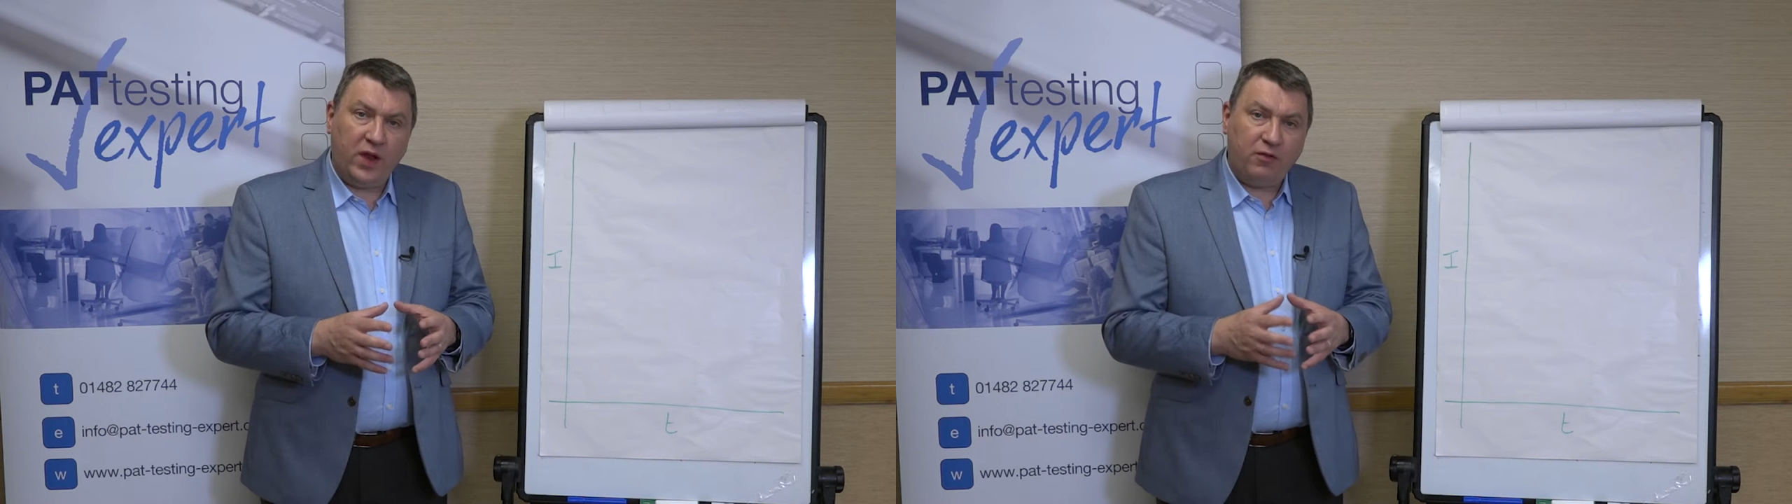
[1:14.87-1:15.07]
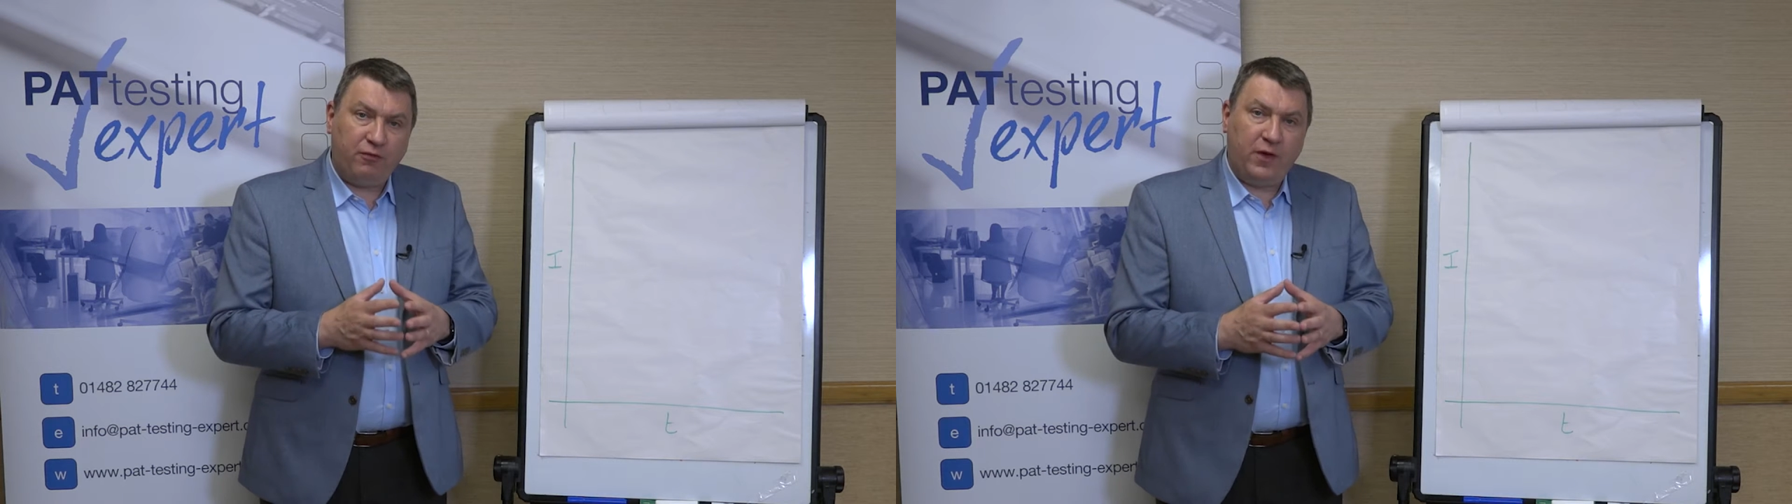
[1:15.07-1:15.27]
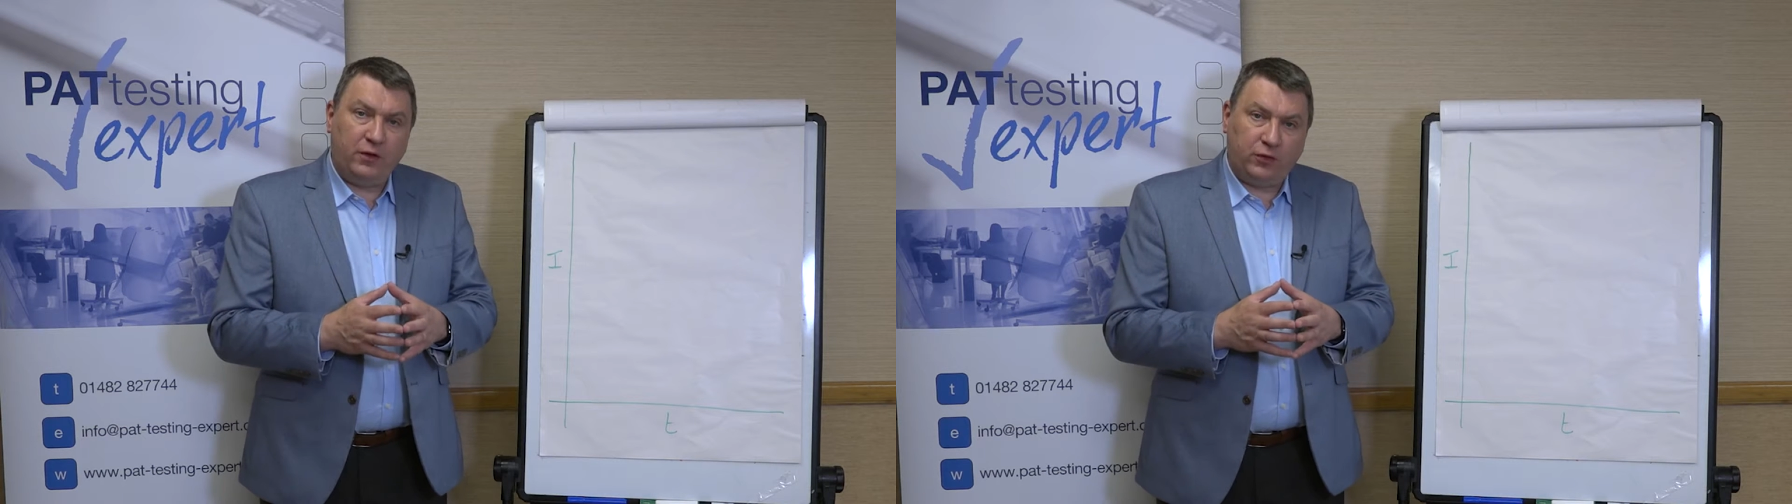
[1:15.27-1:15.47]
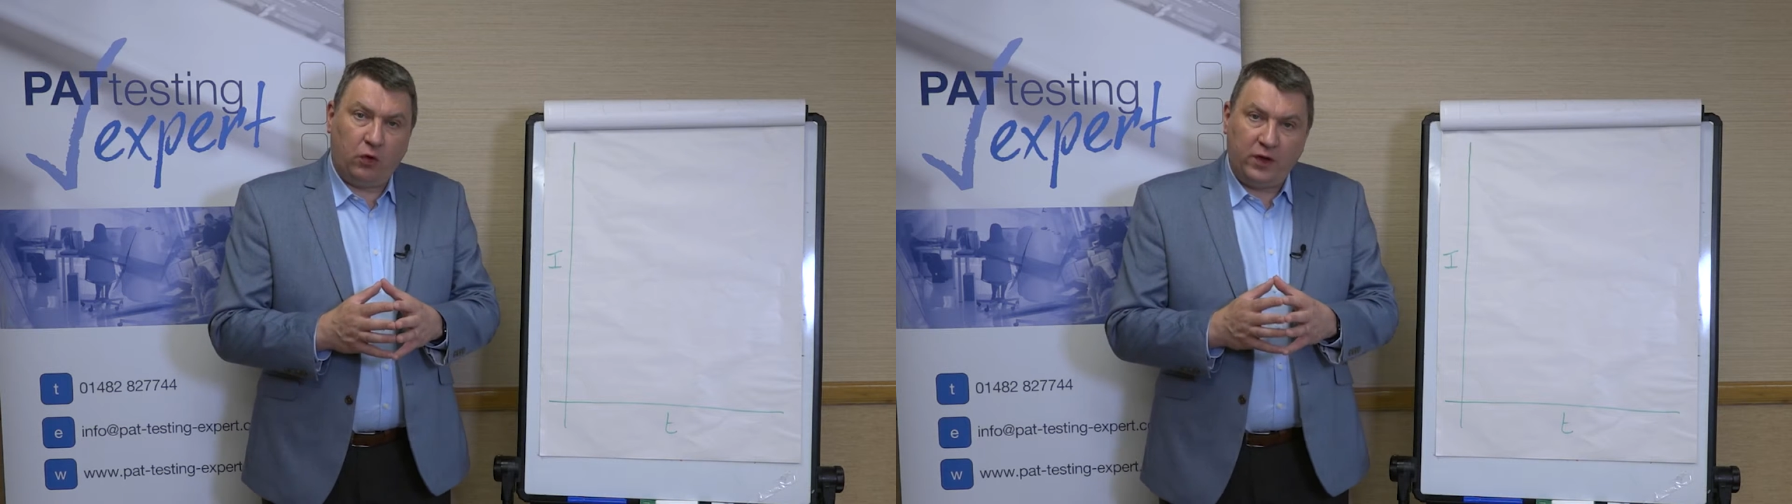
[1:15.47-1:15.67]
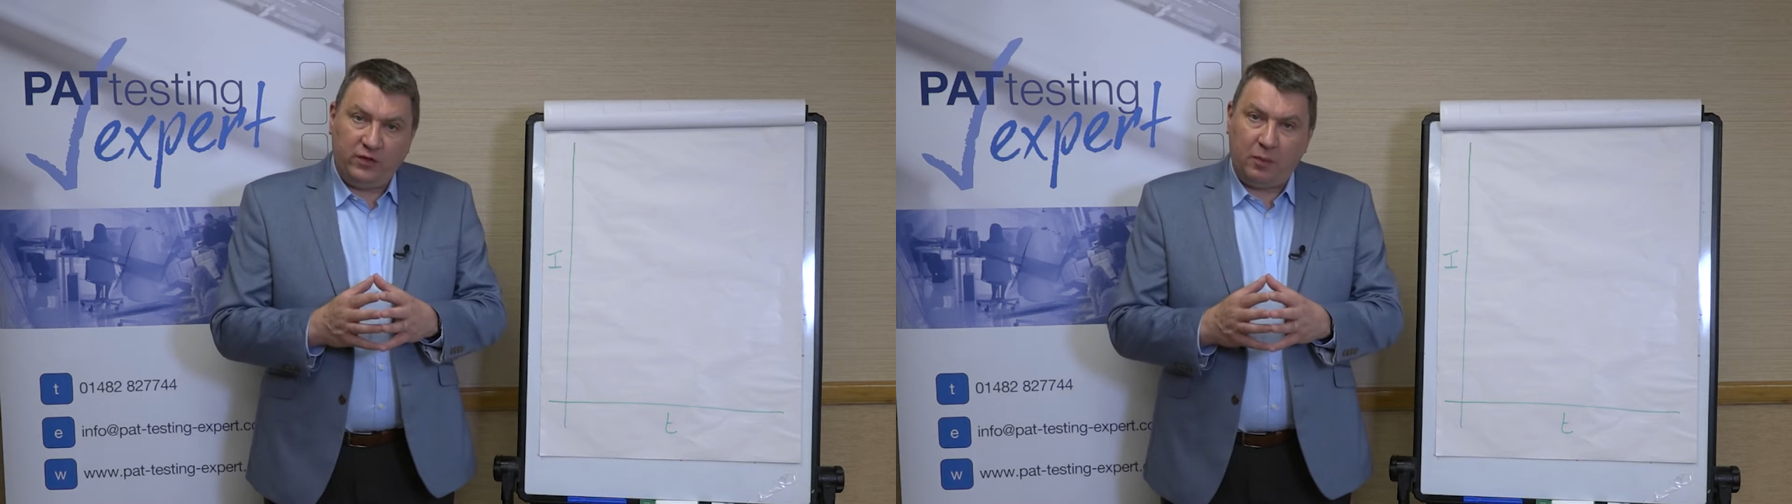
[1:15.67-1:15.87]
I first
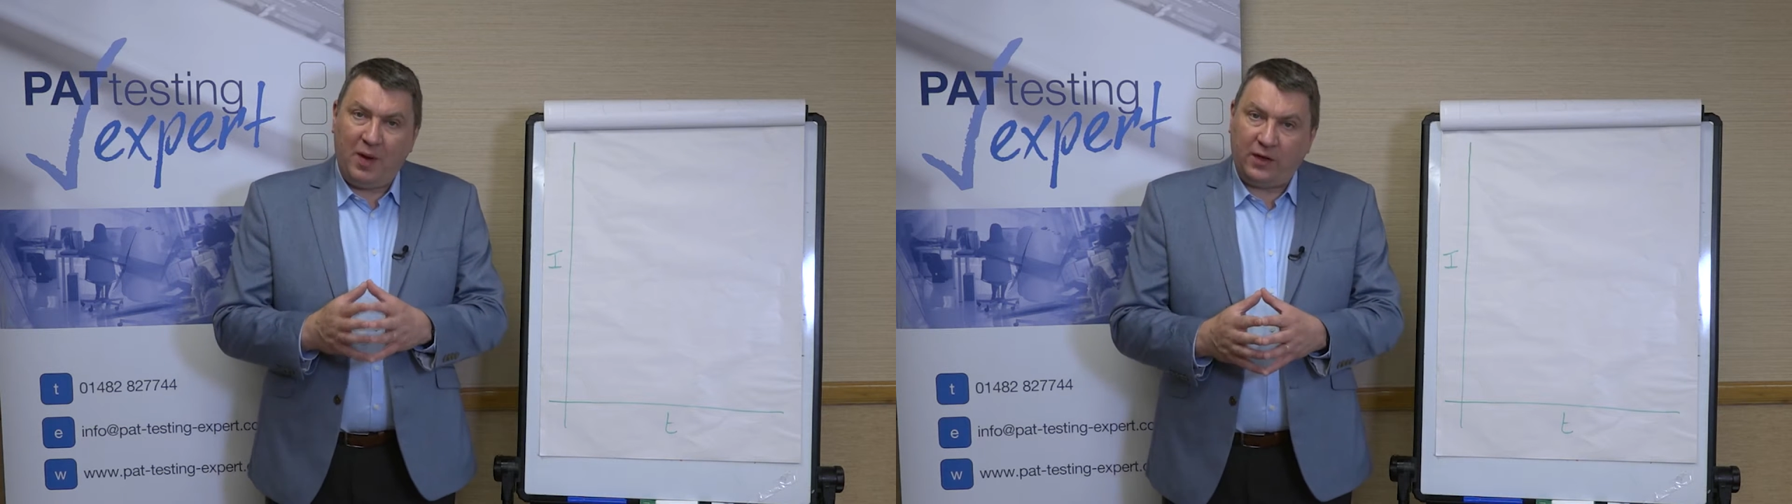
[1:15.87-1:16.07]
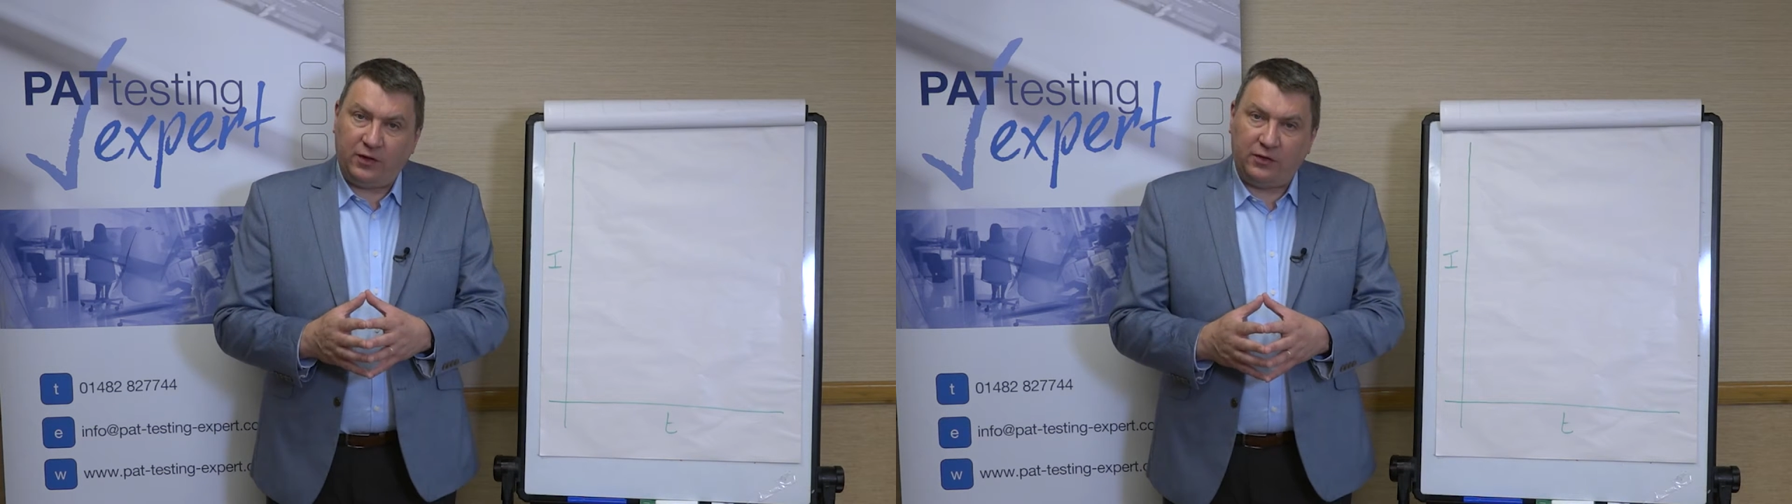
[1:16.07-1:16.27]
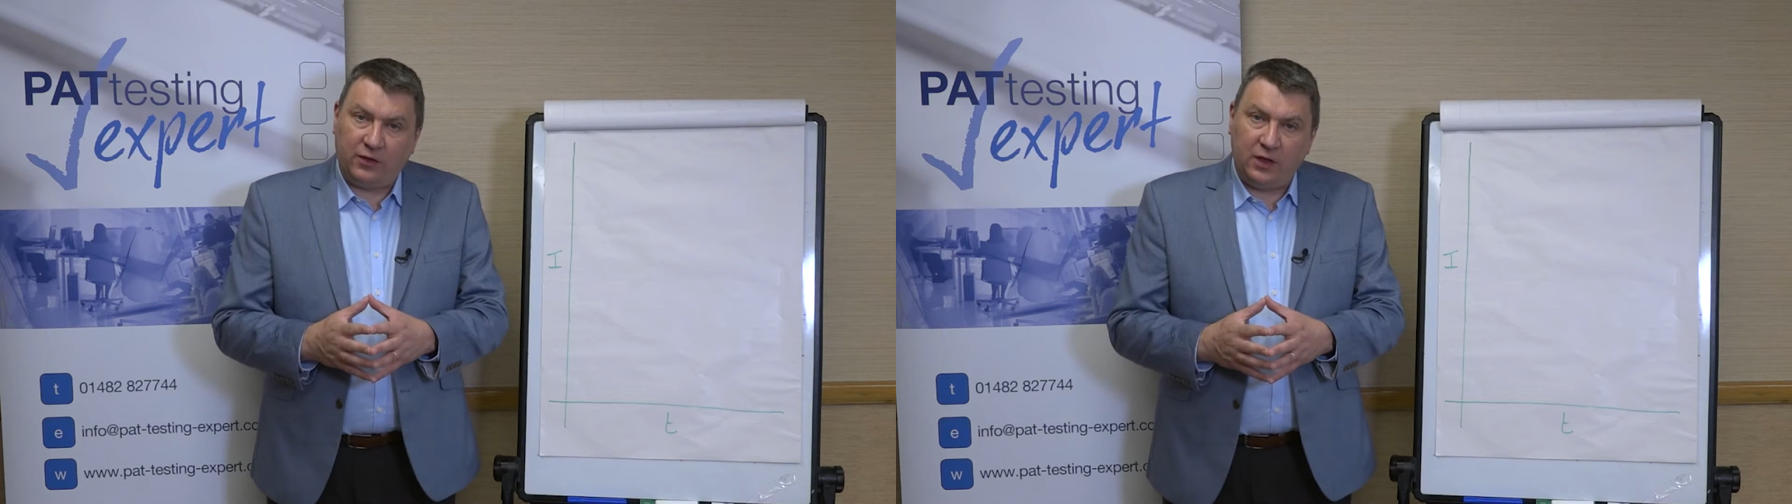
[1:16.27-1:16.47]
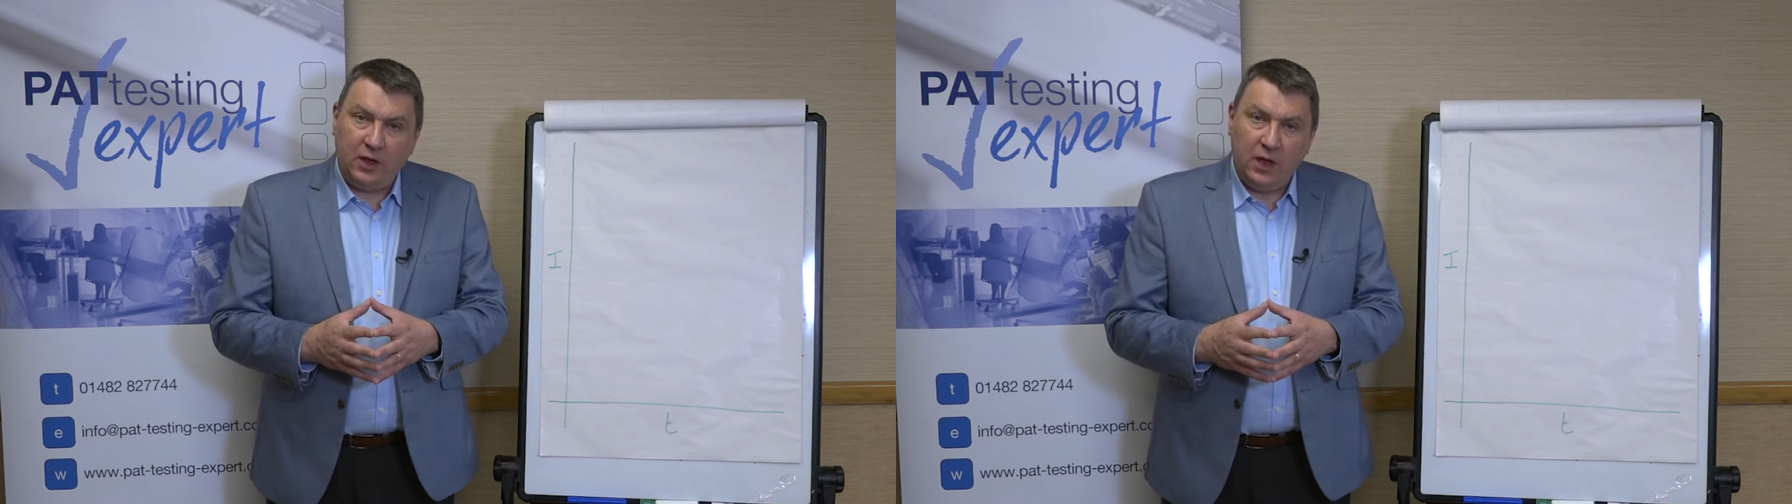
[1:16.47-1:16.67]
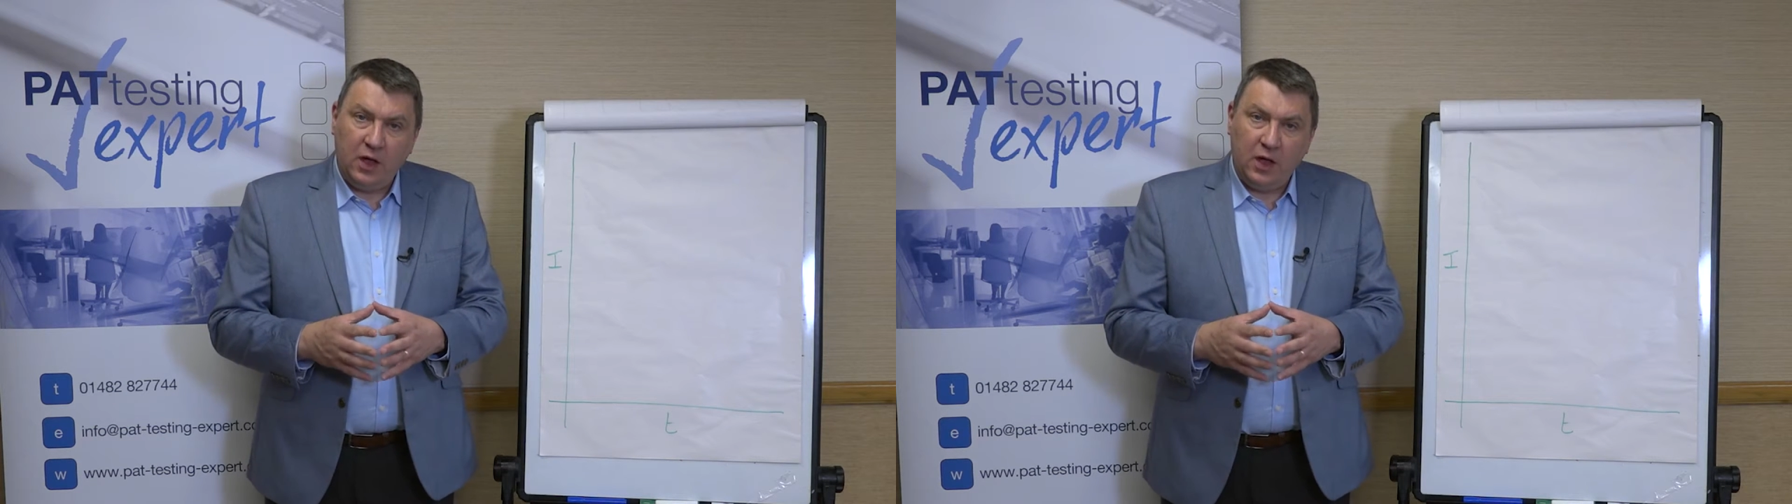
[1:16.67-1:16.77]
got into PAT testing,